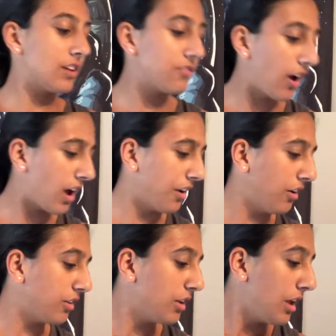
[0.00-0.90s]

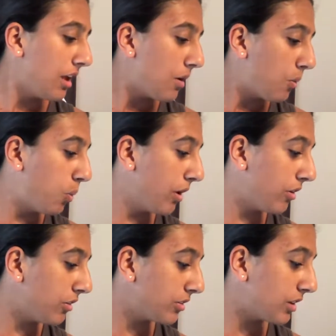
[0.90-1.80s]
Tavana
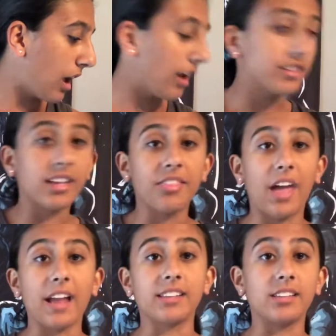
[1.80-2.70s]
said
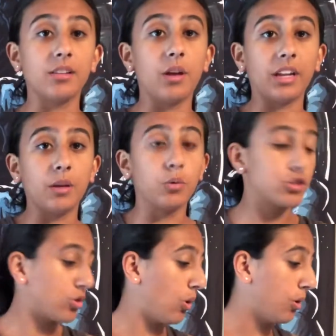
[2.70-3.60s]
that he
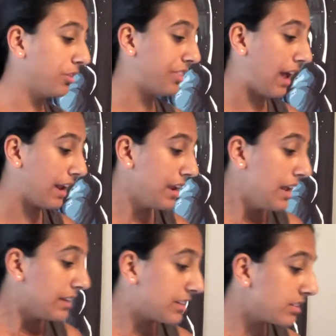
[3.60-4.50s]
was told that
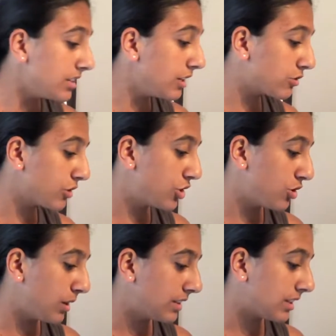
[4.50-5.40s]
Disney is
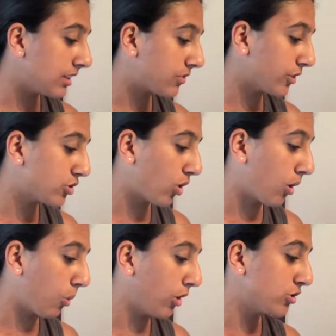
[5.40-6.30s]
reshooting scenes for
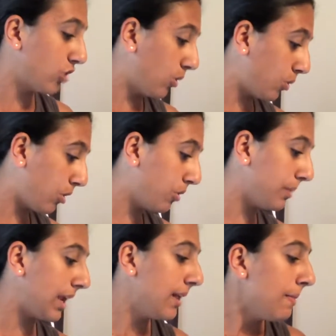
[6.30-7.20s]
Star Wars. Don't quote
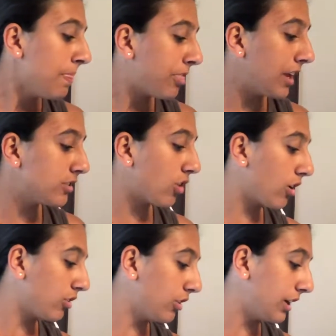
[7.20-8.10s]
me. Things
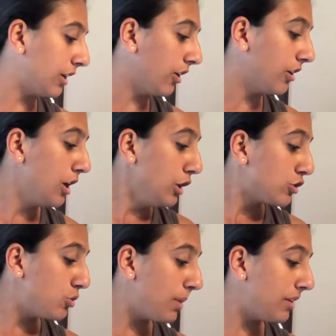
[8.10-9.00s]
aren't looking good.
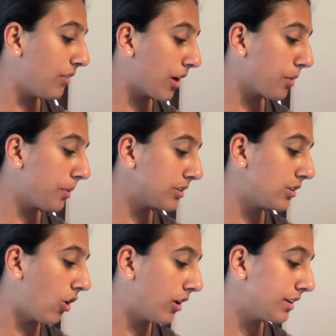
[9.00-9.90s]
Too many variables
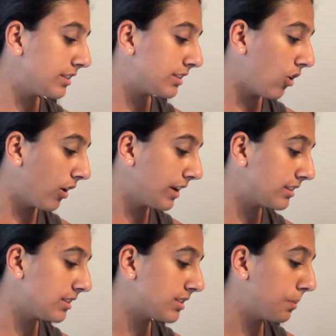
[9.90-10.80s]
and
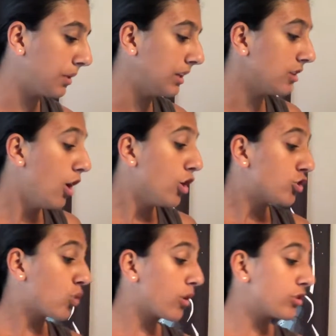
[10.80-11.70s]
audiences to please.
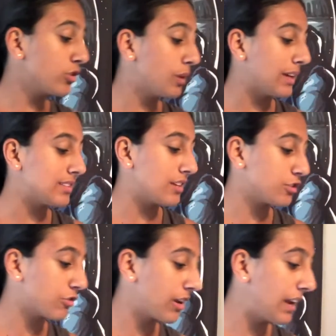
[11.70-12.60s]
George Lucas
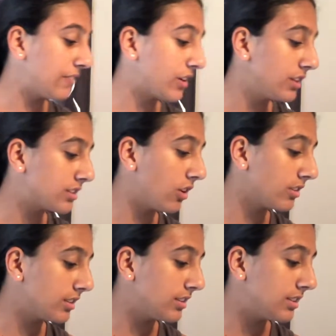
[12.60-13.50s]
as a creative
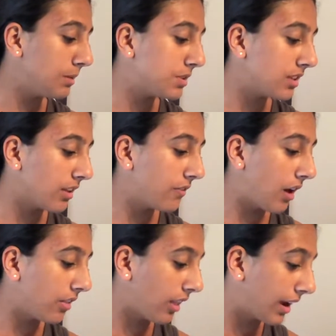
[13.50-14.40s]
consultant seems
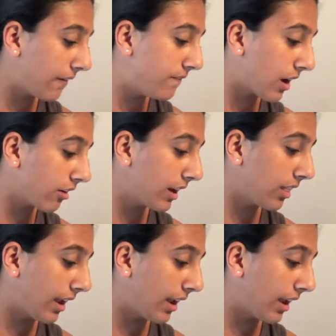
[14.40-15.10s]
like a very